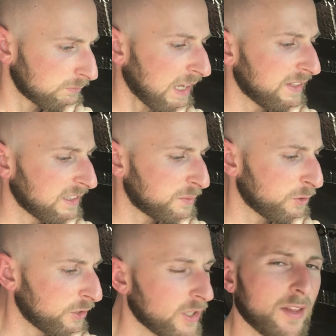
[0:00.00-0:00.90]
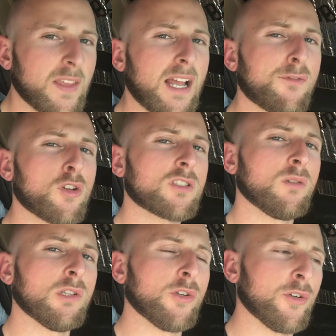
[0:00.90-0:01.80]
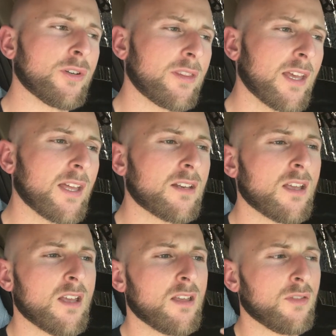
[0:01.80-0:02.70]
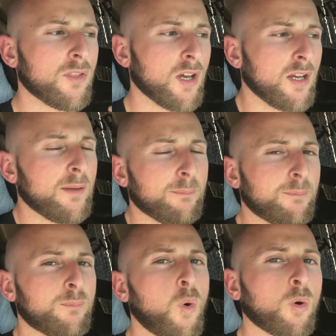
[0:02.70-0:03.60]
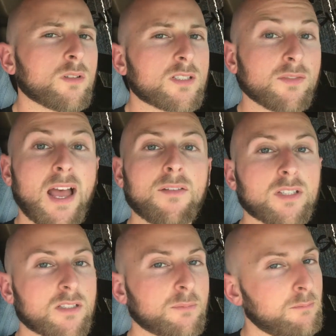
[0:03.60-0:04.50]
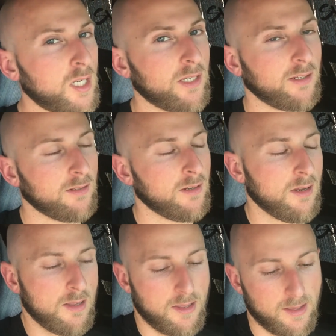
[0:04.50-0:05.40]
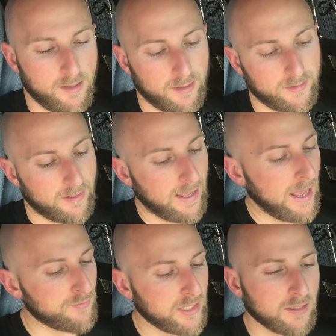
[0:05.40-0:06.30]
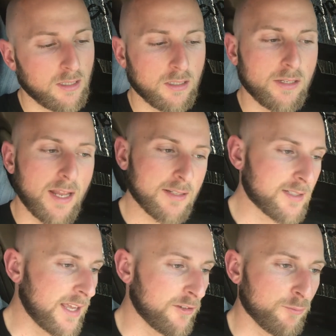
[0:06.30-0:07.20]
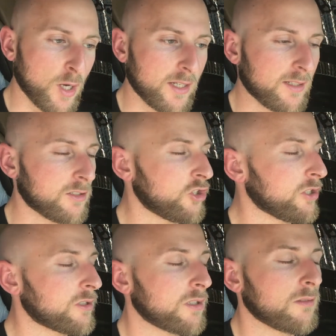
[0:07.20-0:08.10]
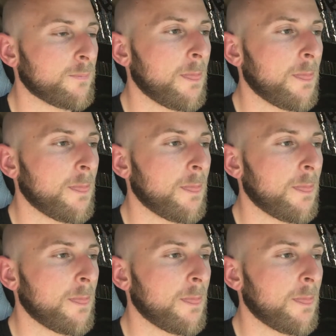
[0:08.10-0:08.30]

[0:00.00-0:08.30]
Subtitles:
I think that's pretty good. I think I've also learned that the importance of having some money, and having a nest egg of money is just,